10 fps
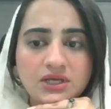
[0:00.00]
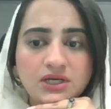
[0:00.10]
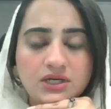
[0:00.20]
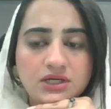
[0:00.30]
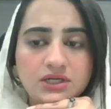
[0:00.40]

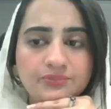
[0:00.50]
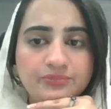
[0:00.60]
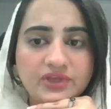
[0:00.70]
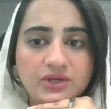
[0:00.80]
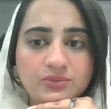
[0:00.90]

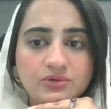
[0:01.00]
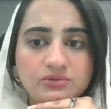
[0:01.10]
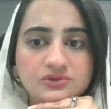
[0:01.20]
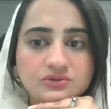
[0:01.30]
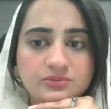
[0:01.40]
I would
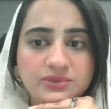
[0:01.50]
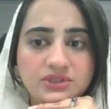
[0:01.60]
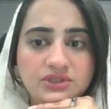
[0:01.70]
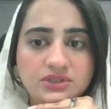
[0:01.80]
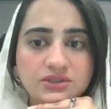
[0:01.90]
also
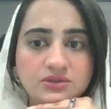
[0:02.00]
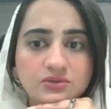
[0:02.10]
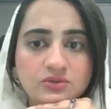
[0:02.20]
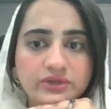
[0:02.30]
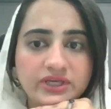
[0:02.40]
be
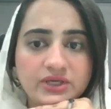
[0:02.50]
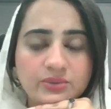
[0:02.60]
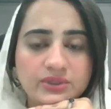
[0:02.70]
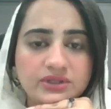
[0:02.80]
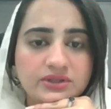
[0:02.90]
okay
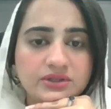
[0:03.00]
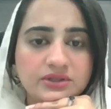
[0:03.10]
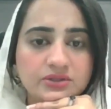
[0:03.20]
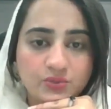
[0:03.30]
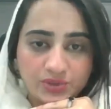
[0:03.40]
with
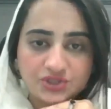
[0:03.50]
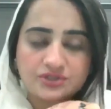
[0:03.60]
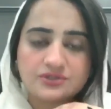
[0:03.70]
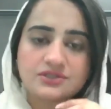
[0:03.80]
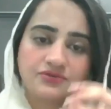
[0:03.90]
the questions.